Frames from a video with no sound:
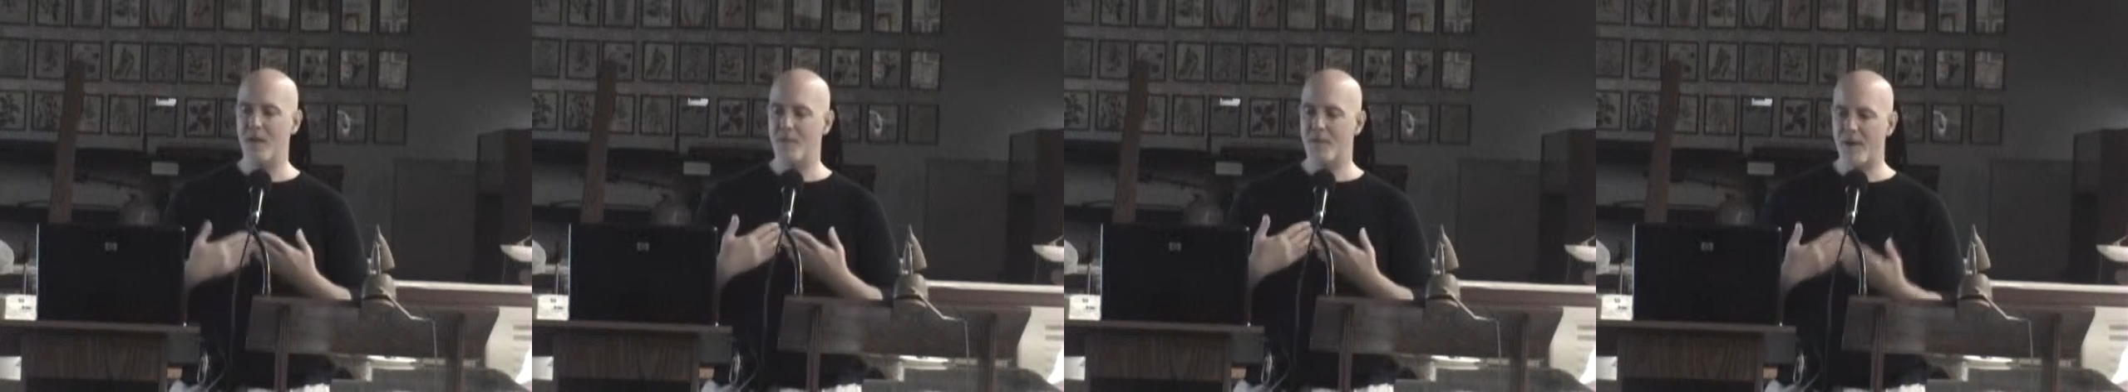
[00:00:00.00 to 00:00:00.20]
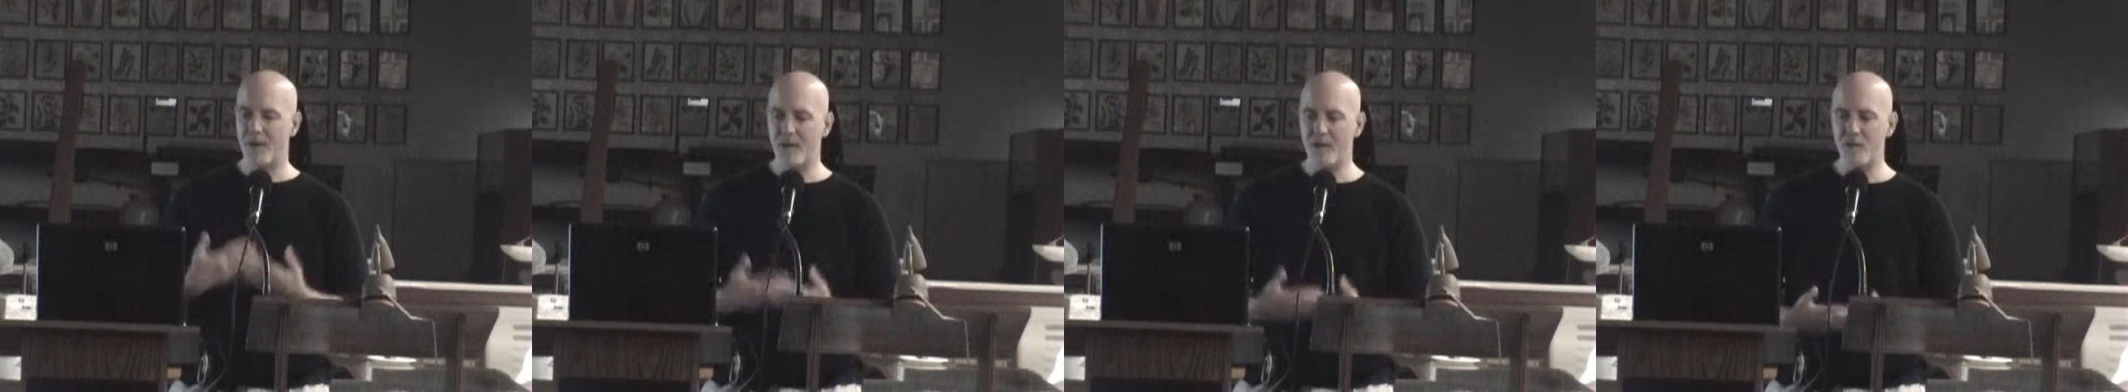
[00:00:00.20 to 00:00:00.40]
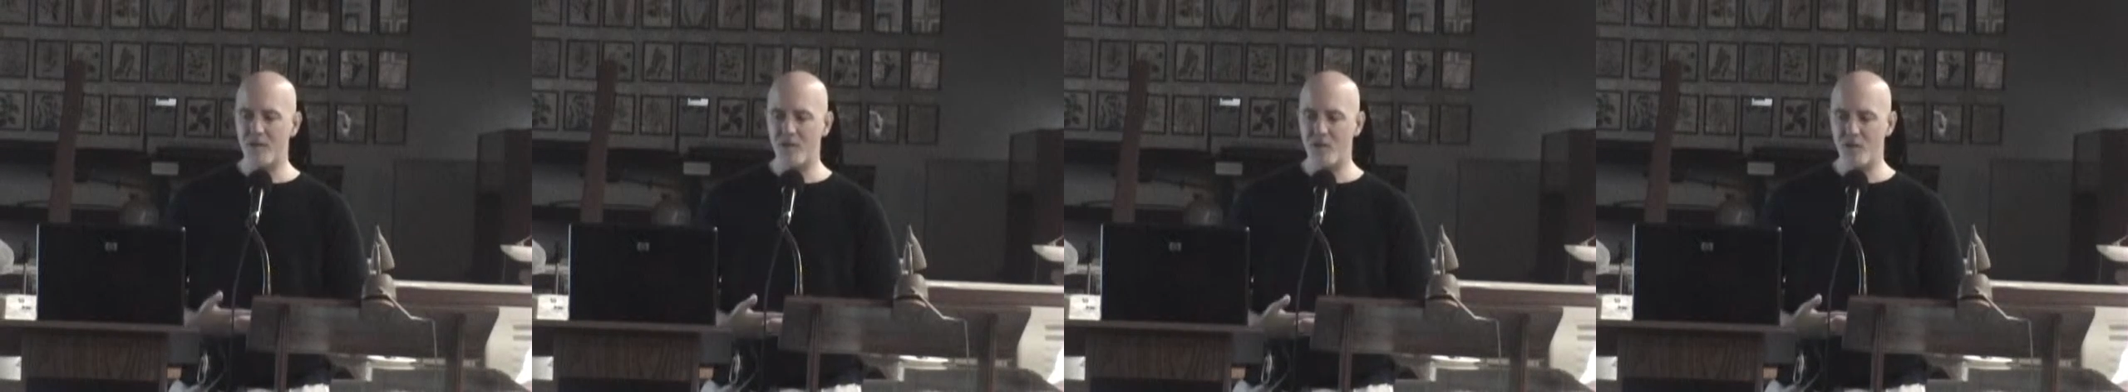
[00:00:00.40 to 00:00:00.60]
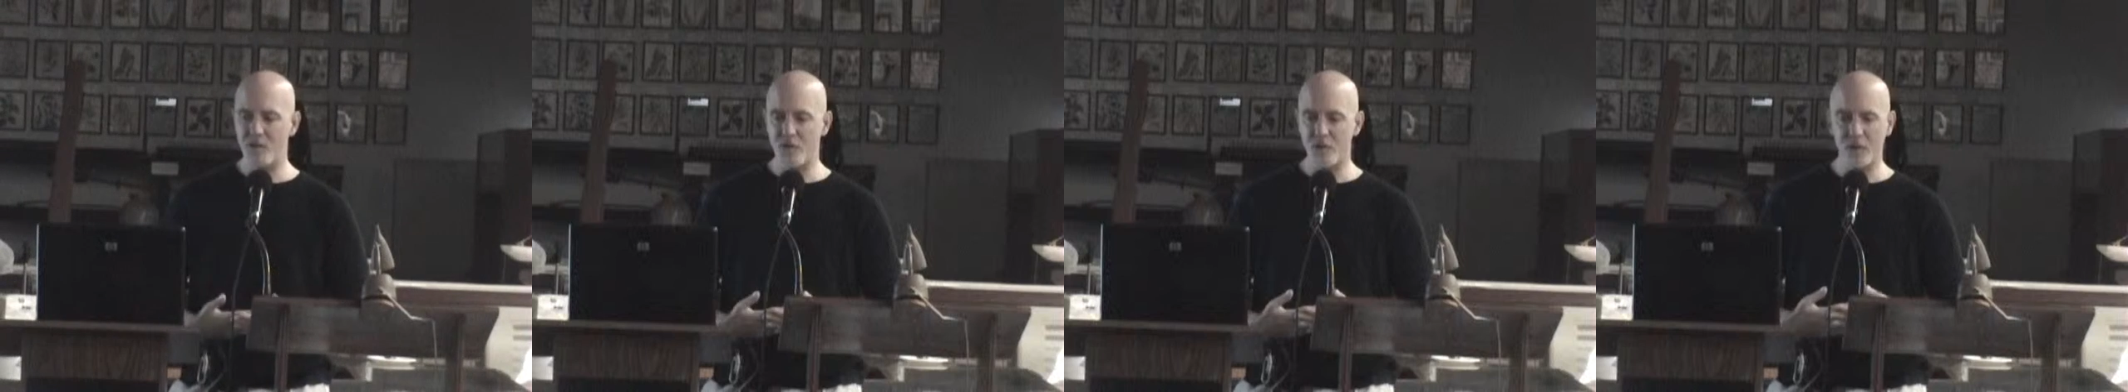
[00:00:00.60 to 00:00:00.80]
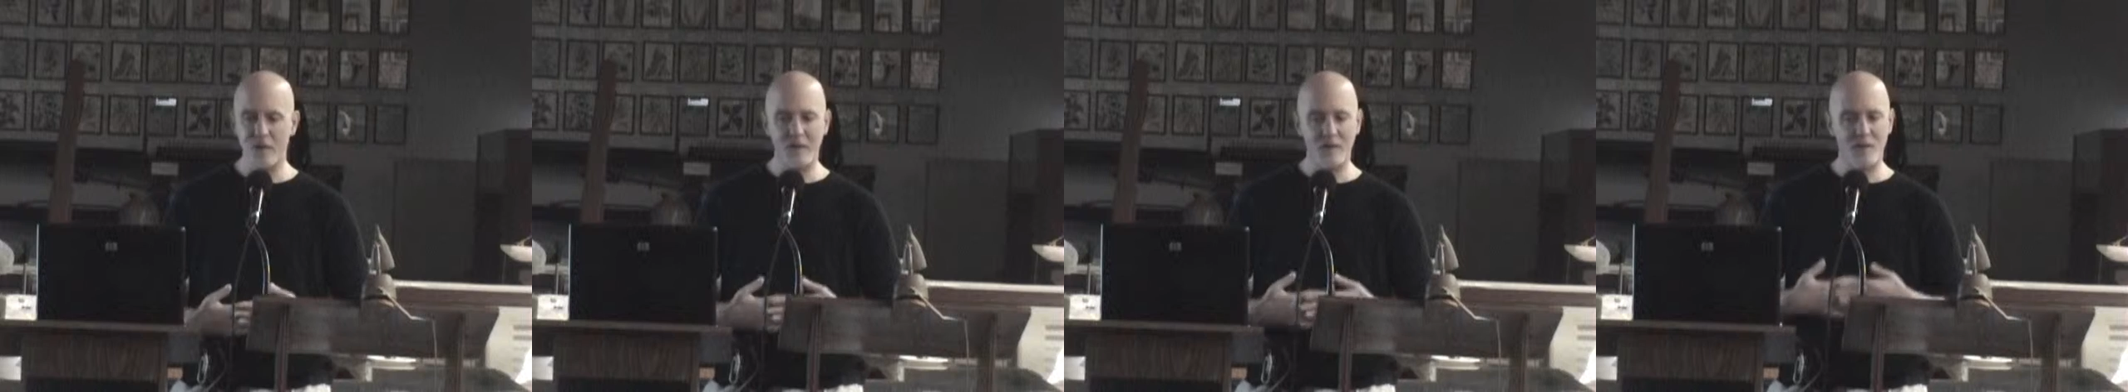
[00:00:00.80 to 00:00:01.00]
Farquarson's
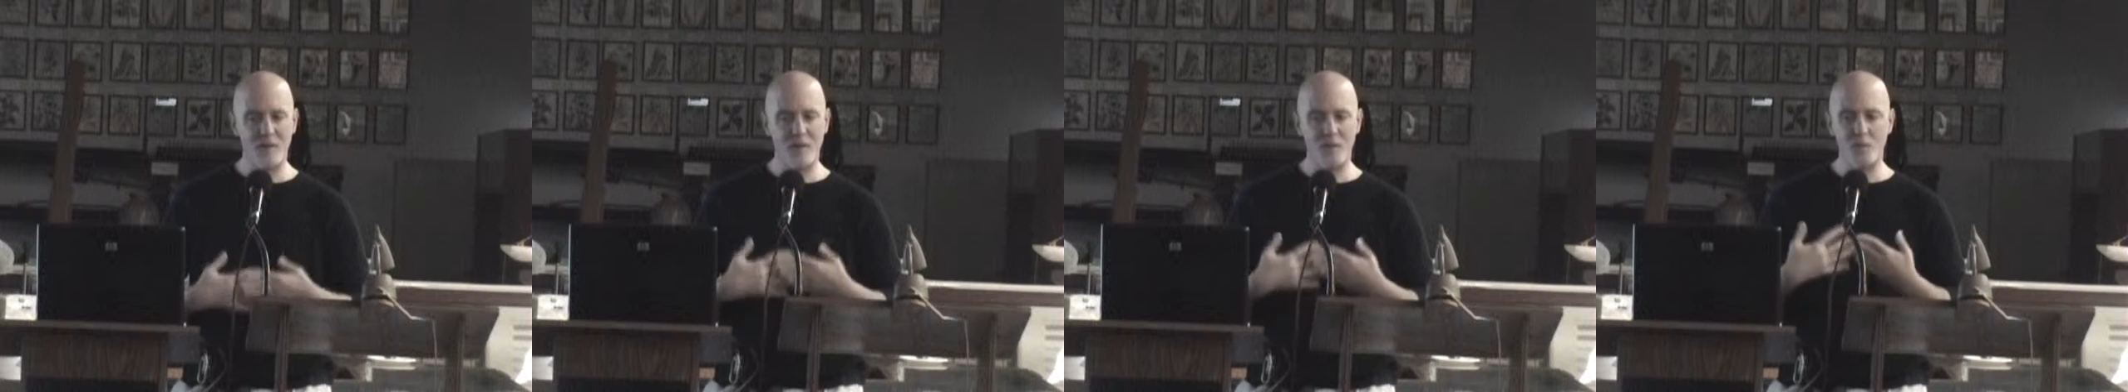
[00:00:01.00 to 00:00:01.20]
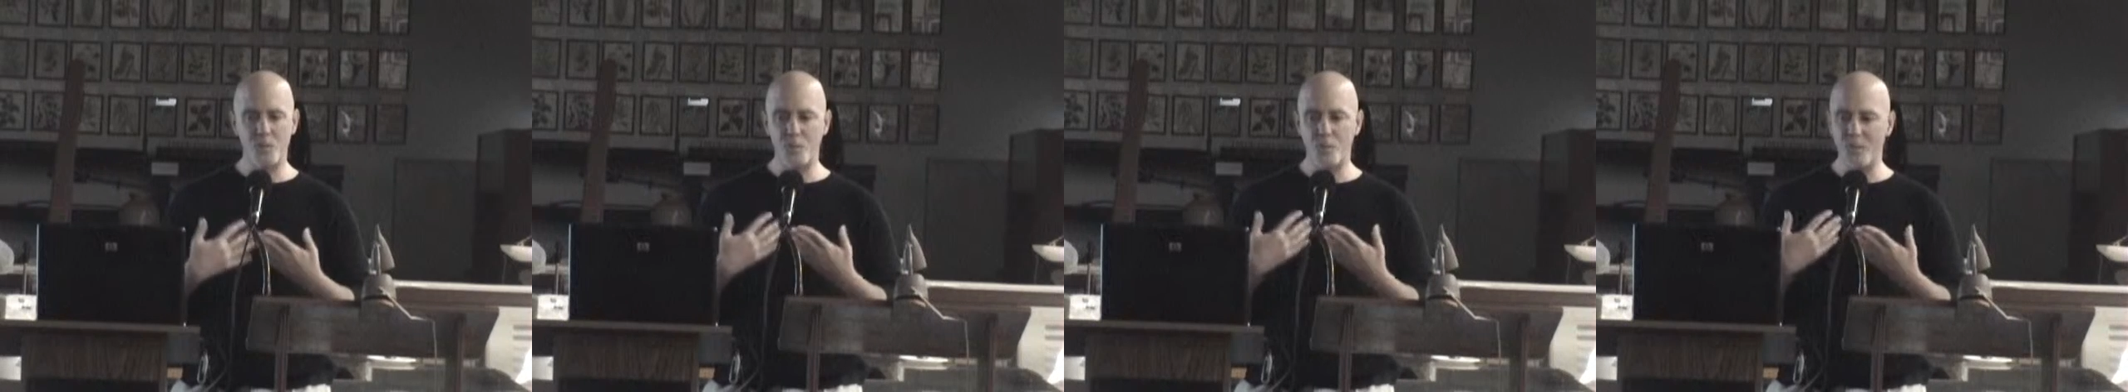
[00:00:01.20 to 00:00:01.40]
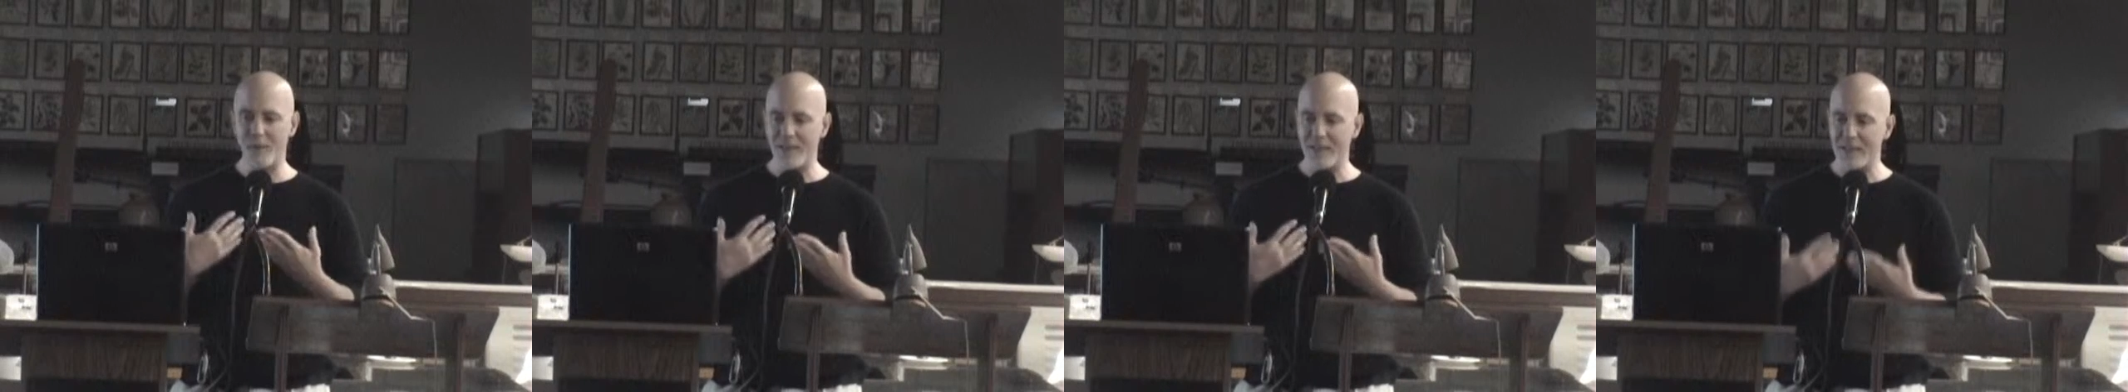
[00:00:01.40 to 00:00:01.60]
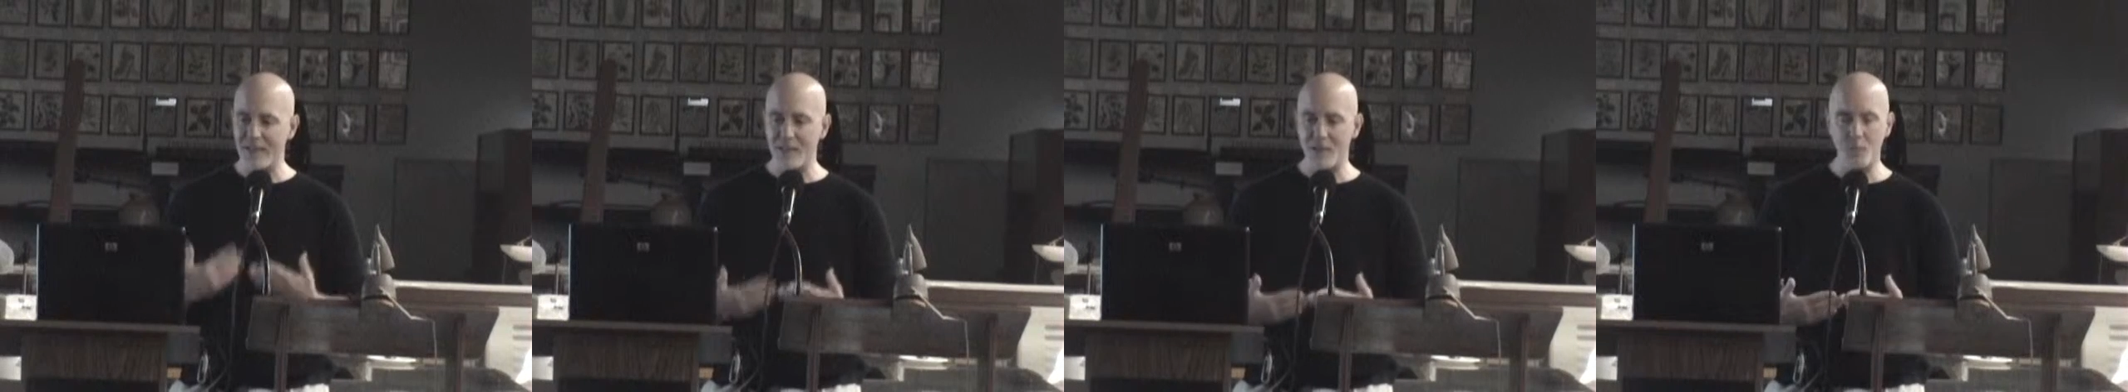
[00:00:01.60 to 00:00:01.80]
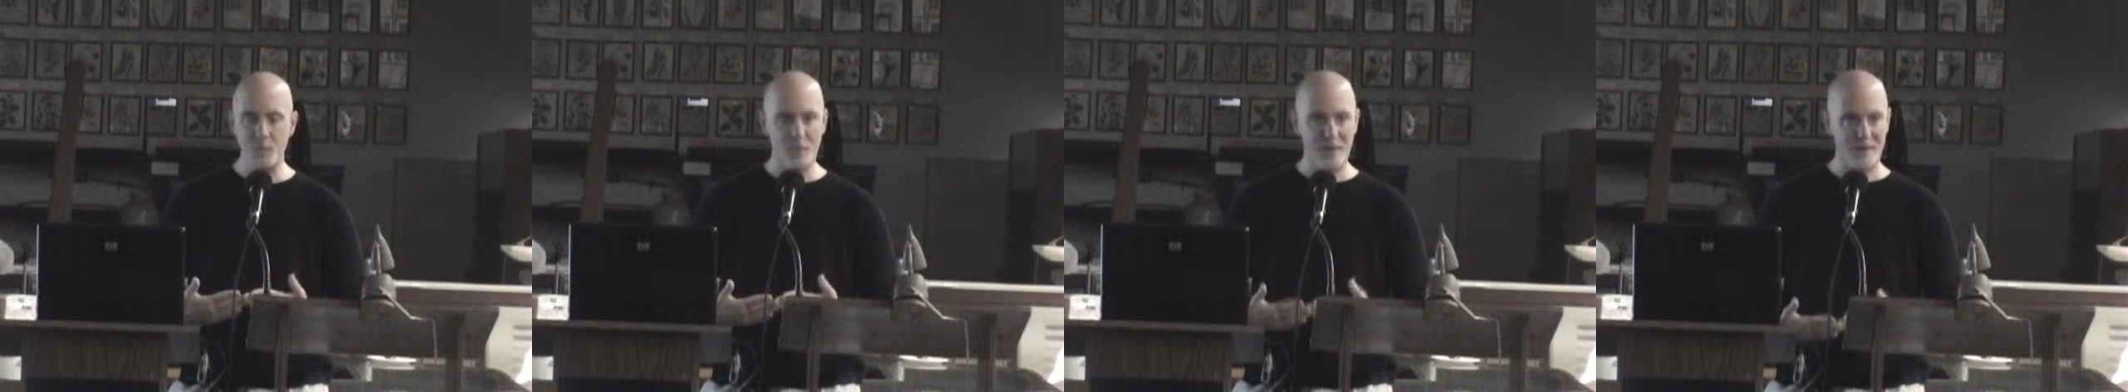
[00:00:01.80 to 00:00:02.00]
journal is this
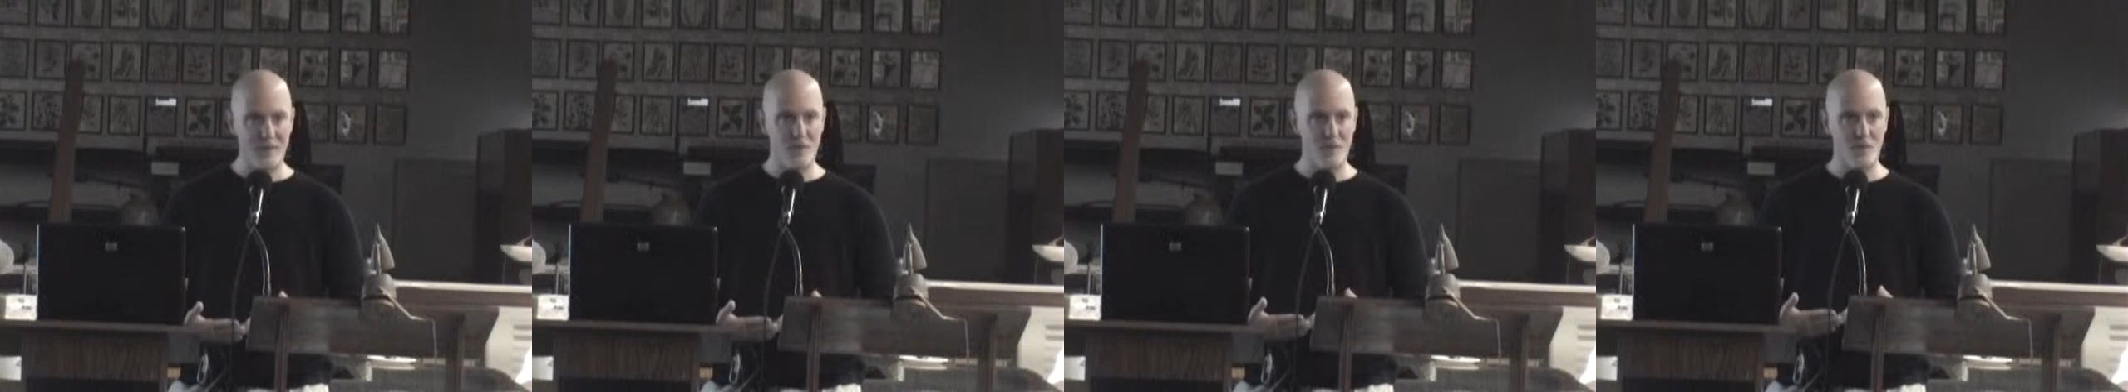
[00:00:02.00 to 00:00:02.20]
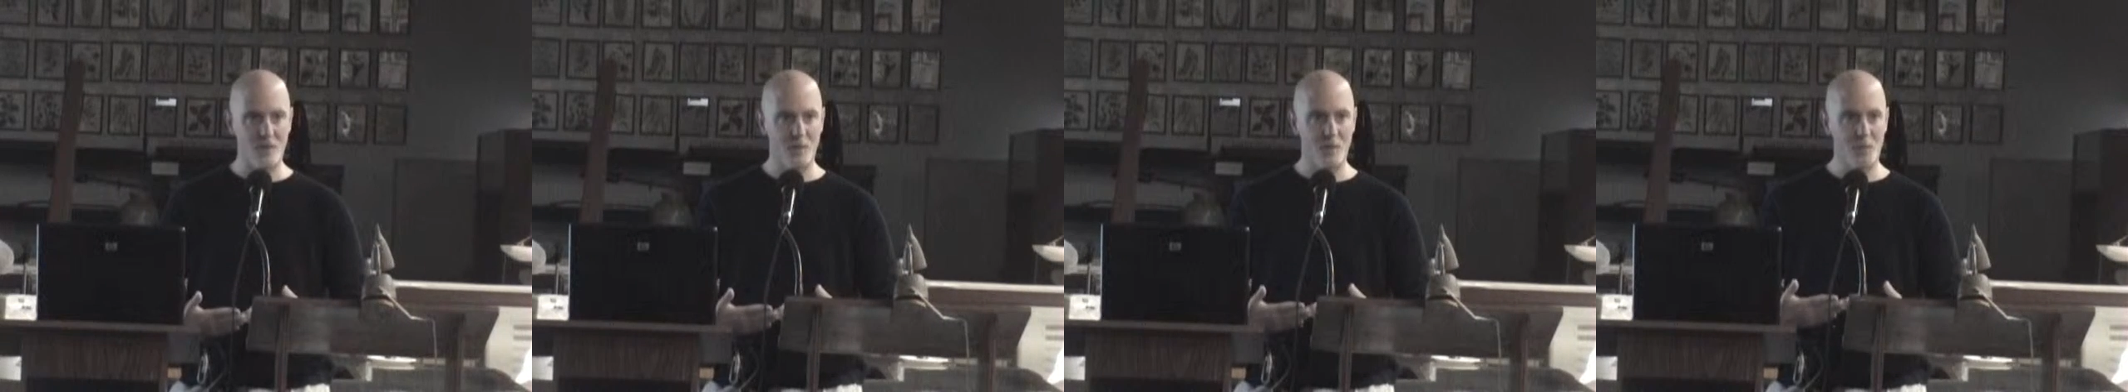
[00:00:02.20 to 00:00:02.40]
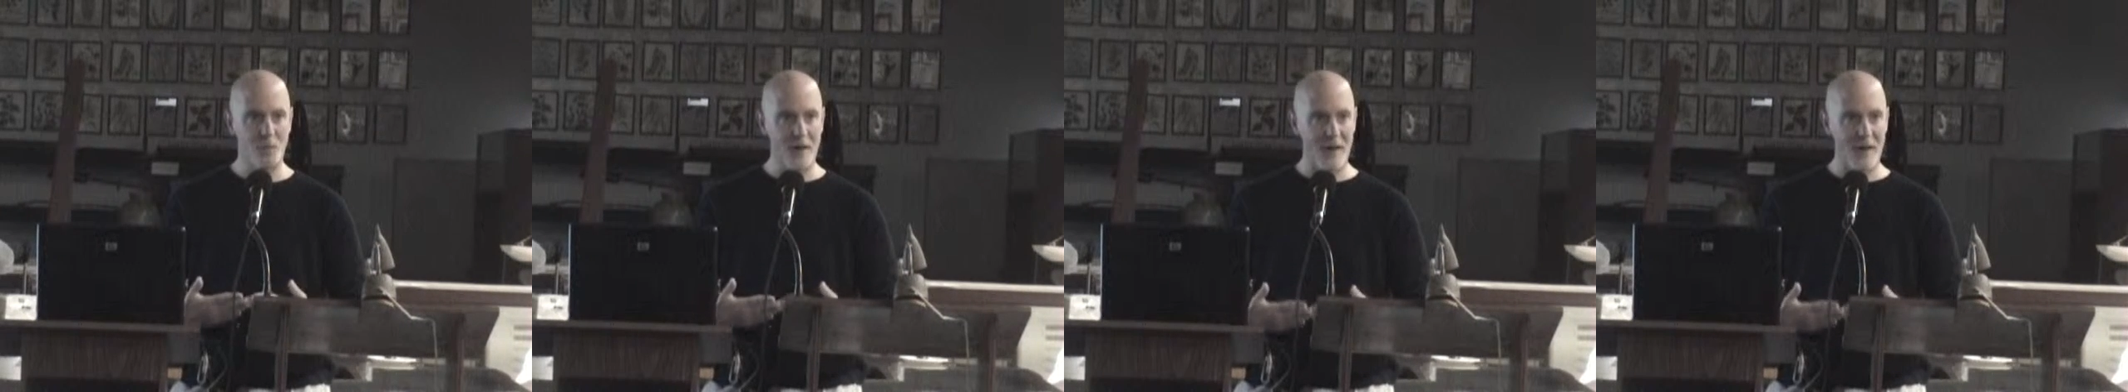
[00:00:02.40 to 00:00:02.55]
really rich